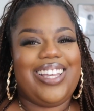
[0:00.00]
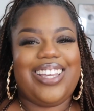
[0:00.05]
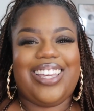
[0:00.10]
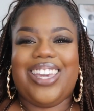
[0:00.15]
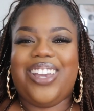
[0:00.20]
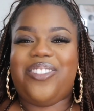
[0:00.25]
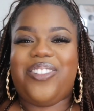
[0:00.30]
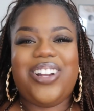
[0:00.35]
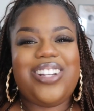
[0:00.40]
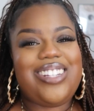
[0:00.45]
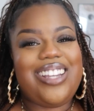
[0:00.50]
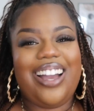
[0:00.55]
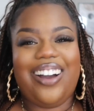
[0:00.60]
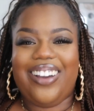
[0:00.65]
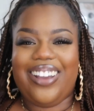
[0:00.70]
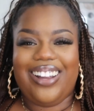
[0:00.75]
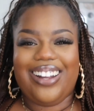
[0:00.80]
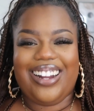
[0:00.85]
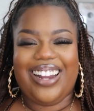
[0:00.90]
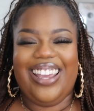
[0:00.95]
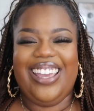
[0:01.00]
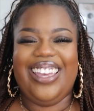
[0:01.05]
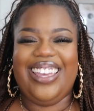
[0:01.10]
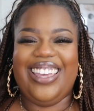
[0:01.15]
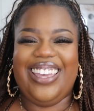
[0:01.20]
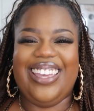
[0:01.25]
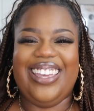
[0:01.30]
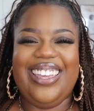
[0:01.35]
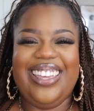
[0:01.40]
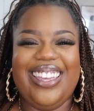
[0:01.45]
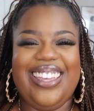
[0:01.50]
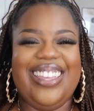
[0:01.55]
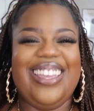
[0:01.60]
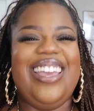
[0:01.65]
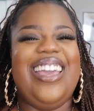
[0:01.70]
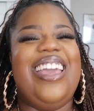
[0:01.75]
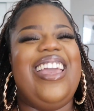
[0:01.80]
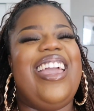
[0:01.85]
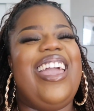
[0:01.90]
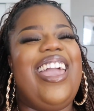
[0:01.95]
get rich out here.
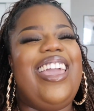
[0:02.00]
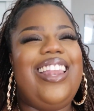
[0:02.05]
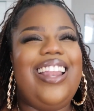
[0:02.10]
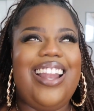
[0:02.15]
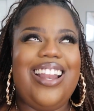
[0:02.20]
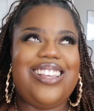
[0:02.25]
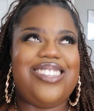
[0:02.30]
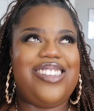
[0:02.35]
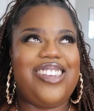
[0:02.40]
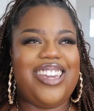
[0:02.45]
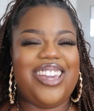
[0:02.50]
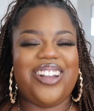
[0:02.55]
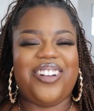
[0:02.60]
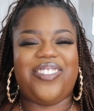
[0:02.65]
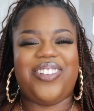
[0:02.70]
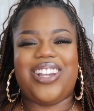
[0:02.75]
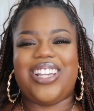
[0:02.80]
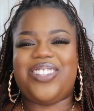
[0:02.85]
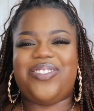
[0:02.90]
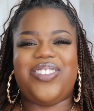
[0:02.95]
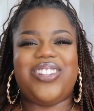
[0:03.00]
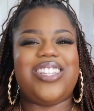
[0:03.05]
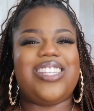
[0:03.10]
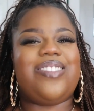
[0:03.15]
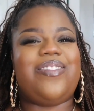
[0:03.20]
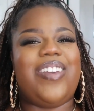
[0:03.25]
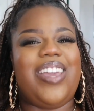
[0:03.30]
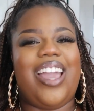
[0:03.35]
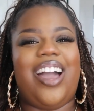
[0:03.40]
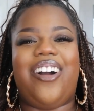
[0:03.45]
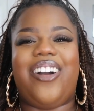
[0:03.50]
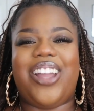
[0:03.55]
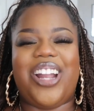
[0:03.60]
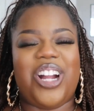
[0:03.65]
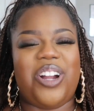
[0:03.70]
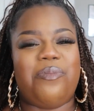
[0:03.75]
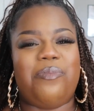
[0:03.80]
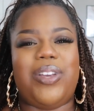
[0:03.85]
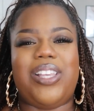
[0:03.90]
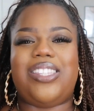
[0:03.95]
And not just get rich, but just be out
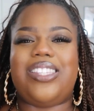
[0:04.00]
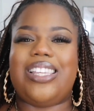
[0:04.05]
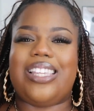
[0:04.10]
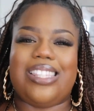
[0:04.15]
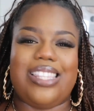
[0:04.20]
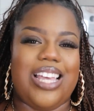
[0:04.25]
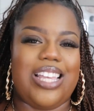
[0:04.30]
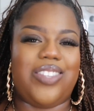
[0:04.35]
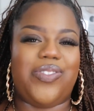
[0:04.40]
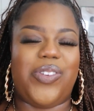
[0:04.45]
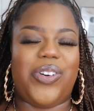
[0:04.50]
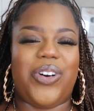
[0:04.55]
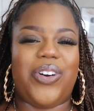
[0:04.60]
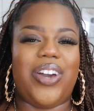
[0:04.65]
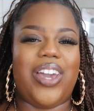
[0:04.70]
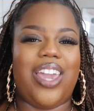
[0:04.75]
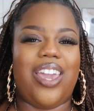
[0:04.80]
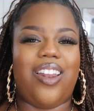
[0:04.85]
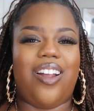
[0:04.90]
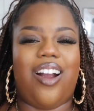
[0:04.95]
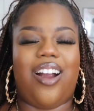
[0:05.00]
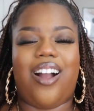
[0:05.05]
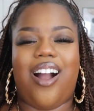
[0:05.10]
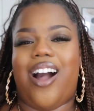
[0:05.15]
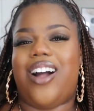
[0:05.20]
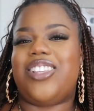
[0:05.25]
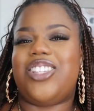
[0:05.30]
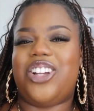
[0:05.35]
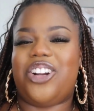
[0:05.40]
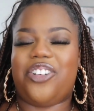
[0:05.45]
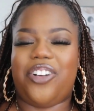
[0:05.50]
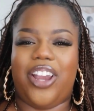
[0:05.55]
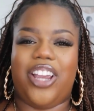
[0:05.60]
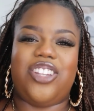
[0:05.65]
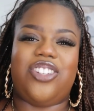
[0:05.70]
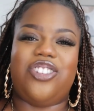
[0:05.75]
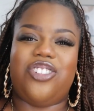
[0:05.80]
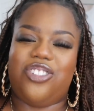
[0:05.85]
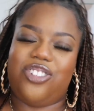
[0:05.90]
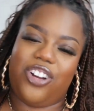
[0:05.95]
here and be successful in our content
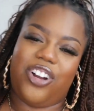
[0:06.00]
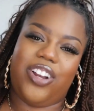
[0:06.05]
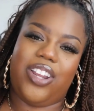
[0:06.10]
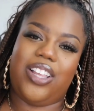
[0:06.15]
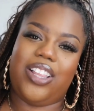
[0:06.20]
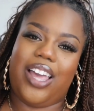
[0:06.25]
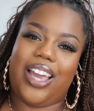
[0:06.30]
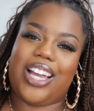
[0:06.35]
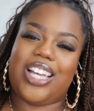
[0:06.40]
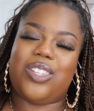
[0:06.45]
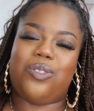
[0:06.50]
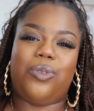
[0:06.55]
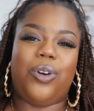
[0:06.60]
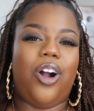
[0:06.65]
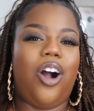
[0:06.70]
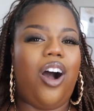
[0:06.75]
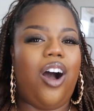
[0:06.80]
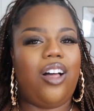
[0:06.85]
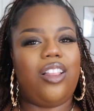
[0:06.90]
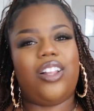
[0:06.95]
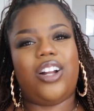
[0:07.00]
creation journey. Like, because we're all